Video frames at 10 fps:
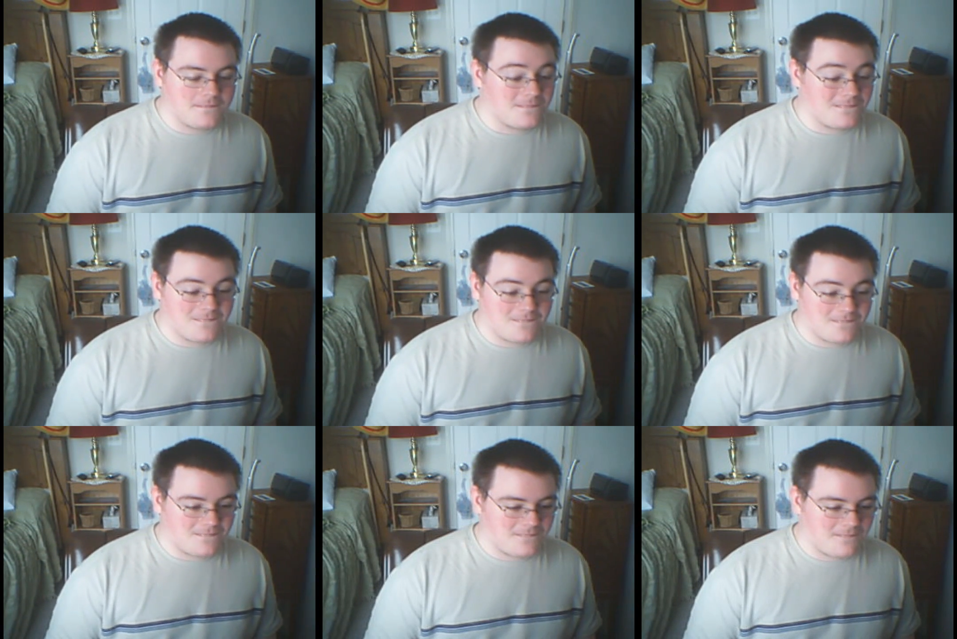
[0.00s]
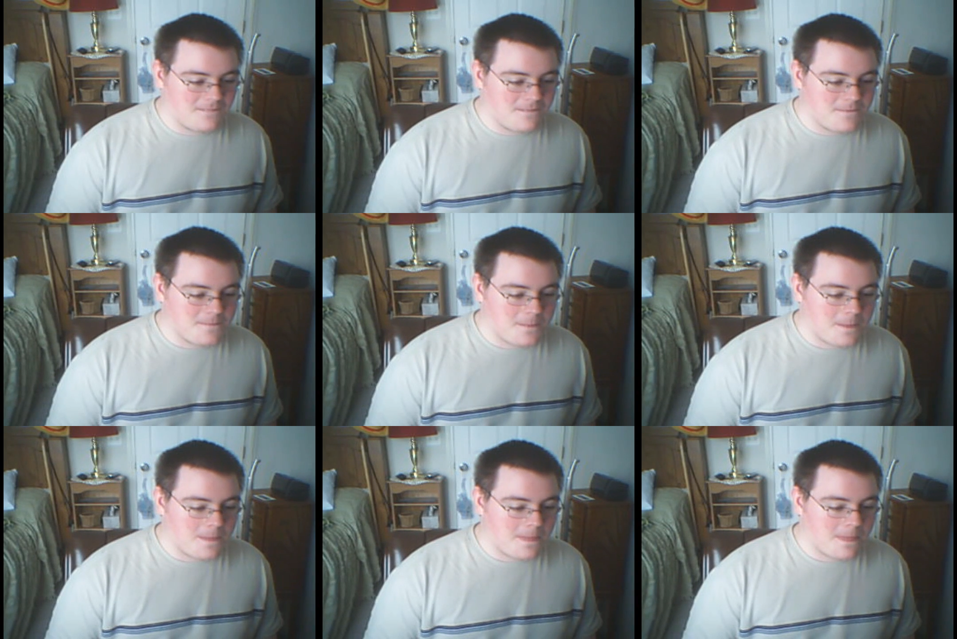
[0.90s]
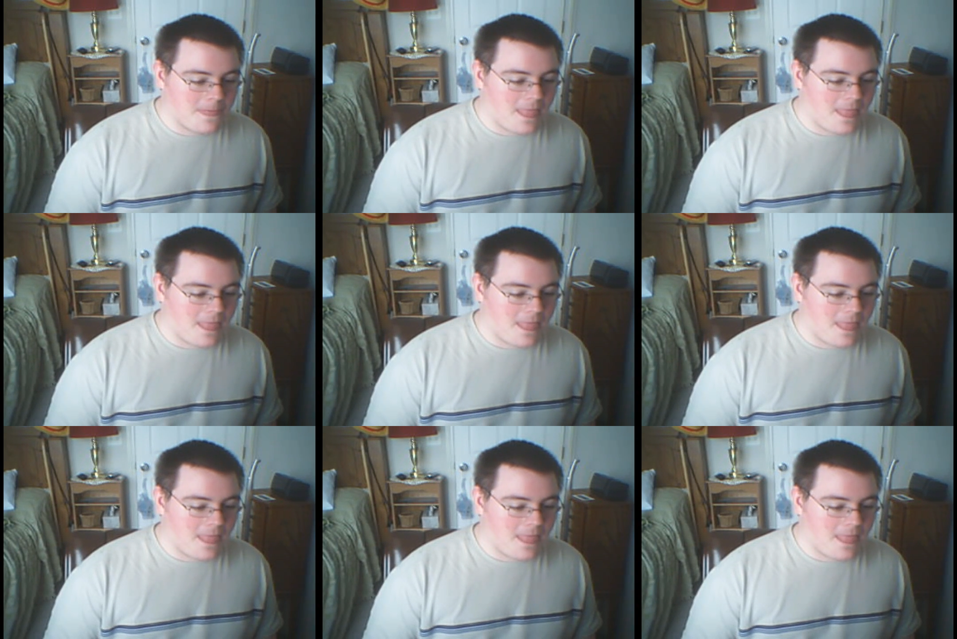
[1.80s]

[no speech]